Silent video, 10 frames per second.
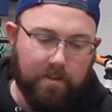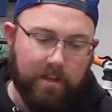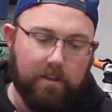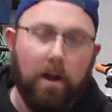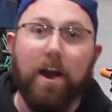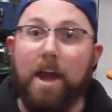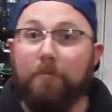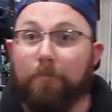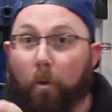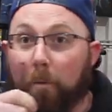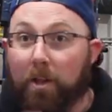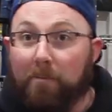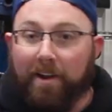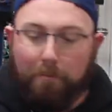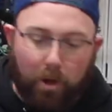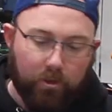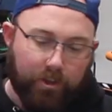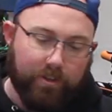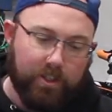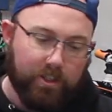These are a four millimeter bolt,
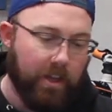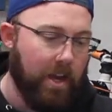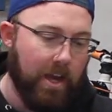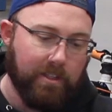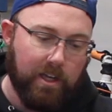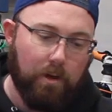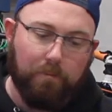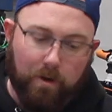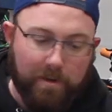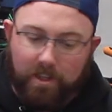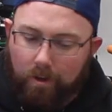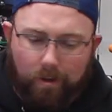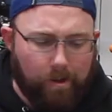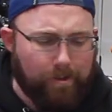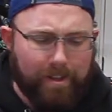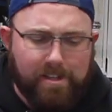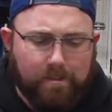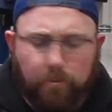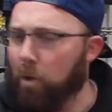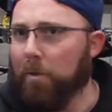just so you guys know, pretty much all cleats
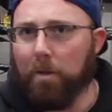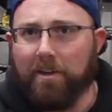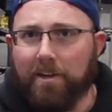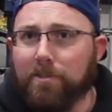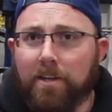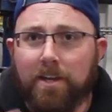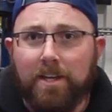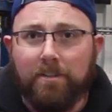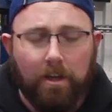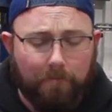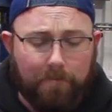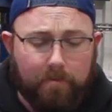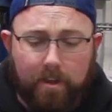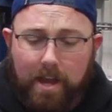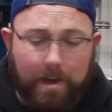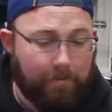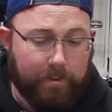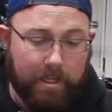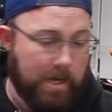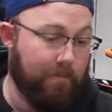are four millimeters. So if you have,
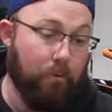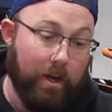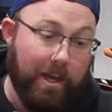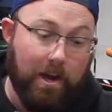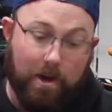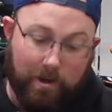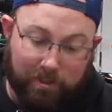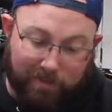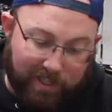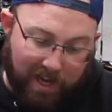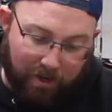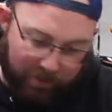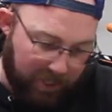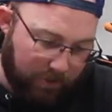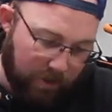uh, if you want to carry around something, tighten your cleats,